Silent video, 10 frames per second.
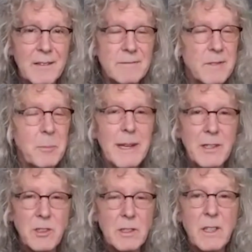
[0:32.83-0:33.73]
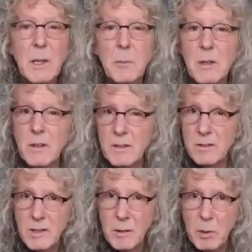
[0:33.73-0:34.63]
It's magic. Demons.
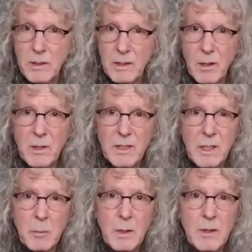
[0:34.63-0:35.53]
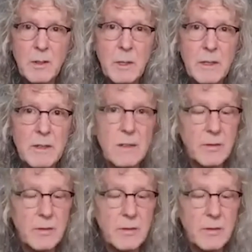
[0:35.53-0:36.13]
I put it down to demons myself.